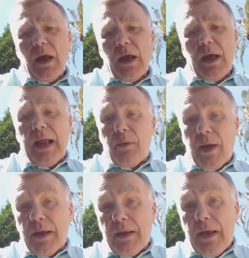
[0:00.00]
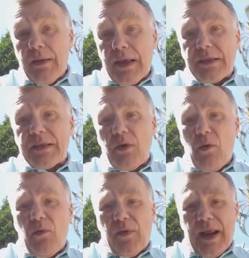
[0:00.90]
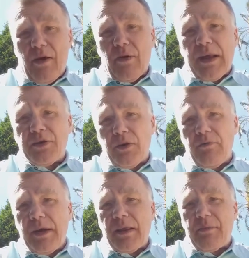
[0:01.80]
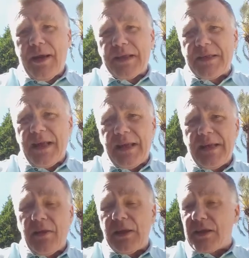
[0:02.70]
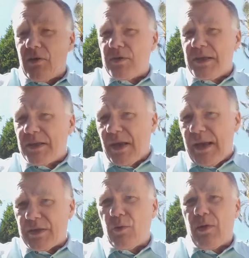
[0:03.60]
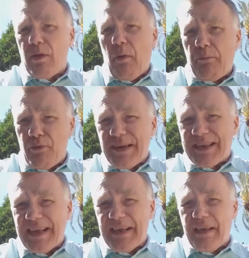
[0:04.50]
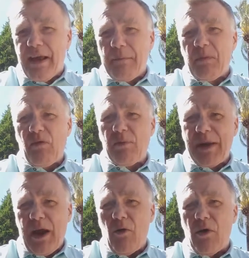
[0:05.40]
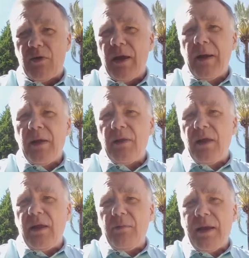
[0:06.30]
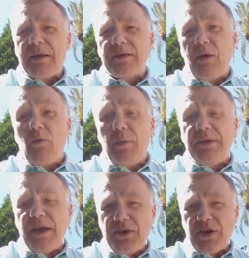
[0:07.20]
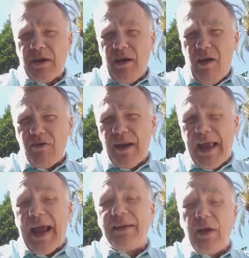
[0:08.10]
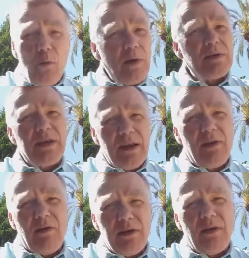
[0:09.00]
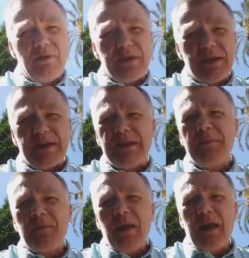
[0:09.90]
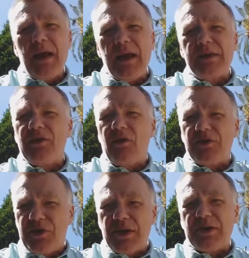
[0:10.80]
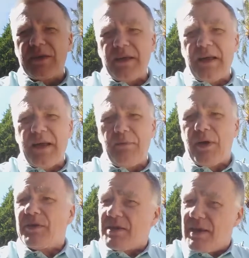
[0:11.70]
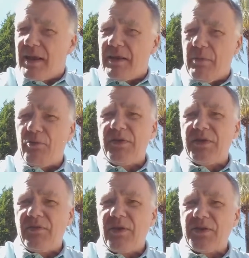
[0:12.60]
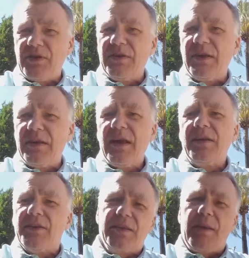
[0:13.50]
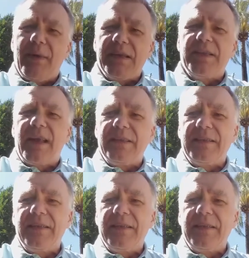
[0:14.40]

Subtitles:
Anyway, that's all for now. Enjoy reading the magazine. This, of course, is the last one that we're printing. From now on, the magazine will be digital only, and you will see a lot of differences. It's not just because the printed version did, to some extent,